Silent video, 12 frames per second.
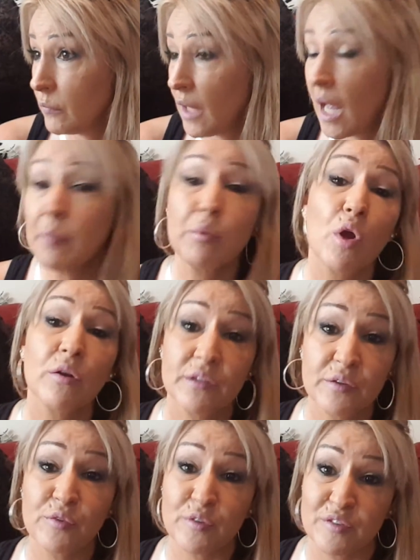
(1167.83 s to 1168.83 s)
I brought
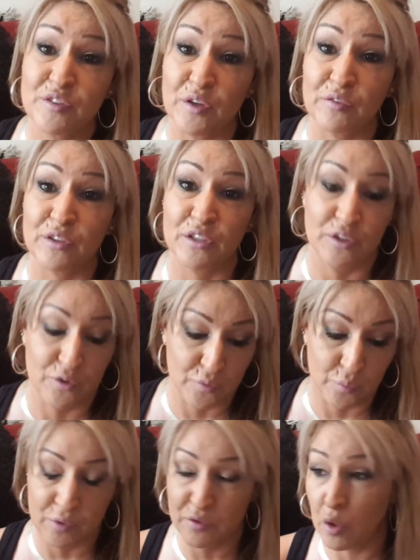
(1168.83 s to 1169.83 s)
different stuff in here
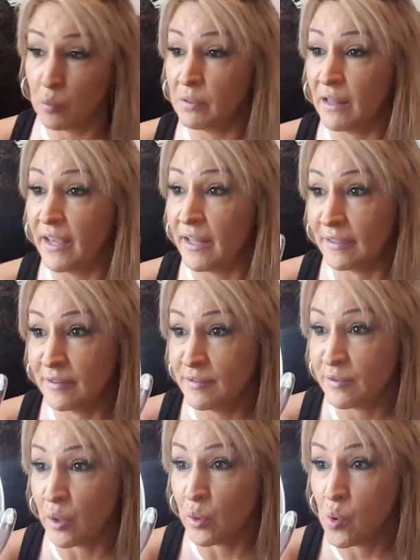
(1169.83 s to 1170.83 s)
with no plan,
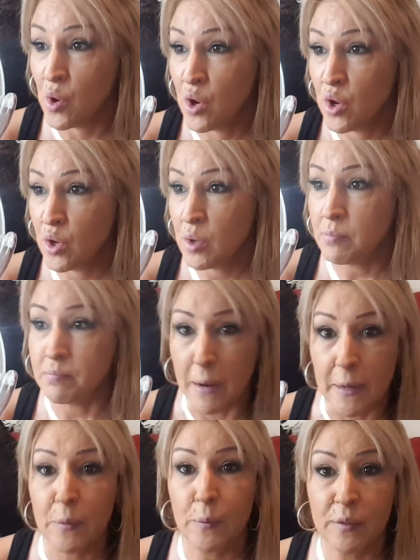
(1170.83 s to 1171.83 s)
so
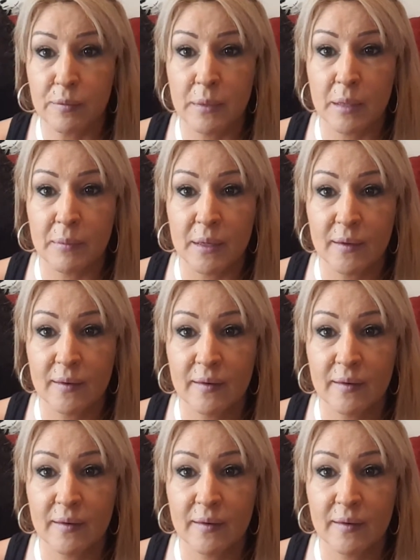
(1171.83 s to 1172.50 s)
bear with me a minute.